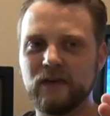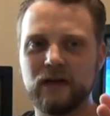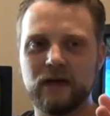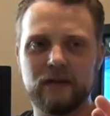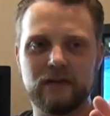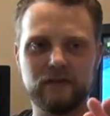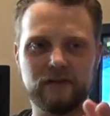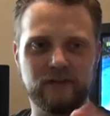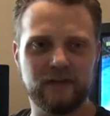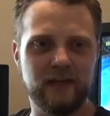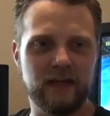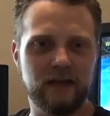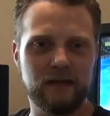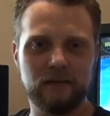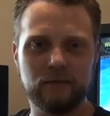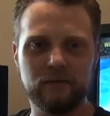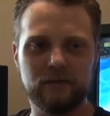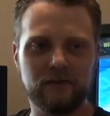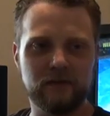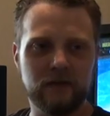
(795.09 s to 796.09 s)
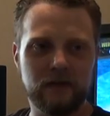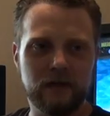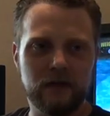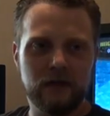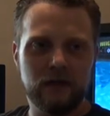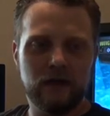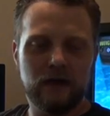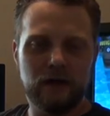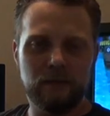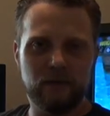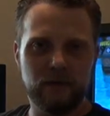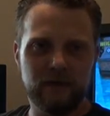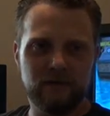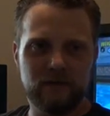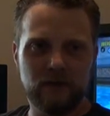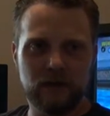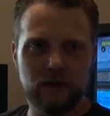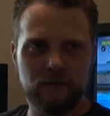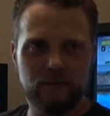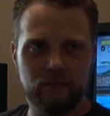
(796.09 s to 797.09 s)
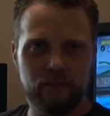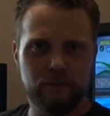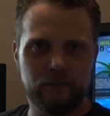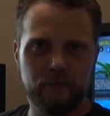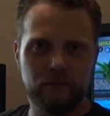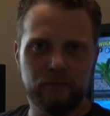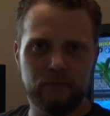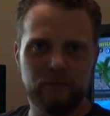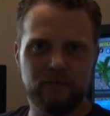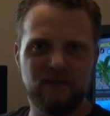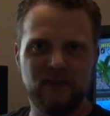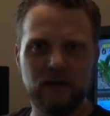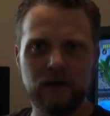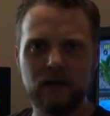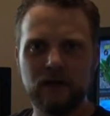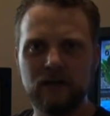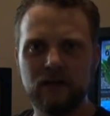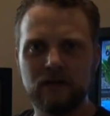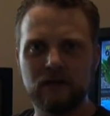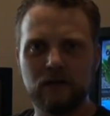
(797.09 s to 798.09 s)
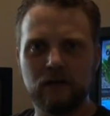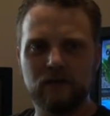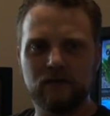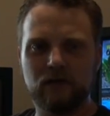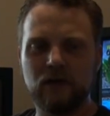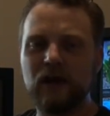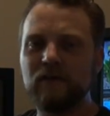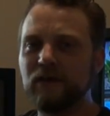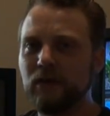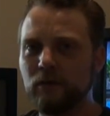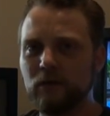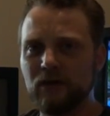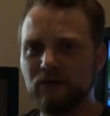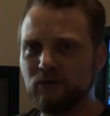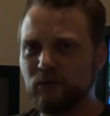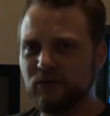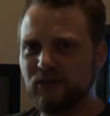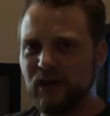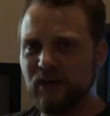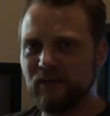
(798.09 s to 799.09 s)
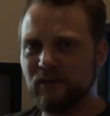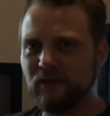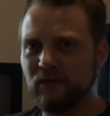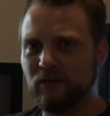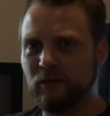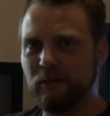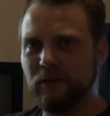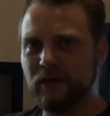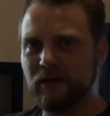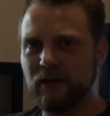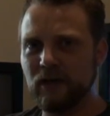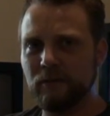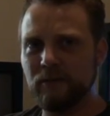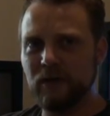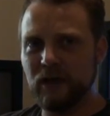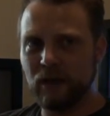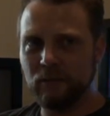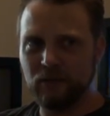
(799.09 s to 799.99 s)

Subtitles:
There's games, I believe the Vita, there's Gravity Rush, which I still haven't picked up yet.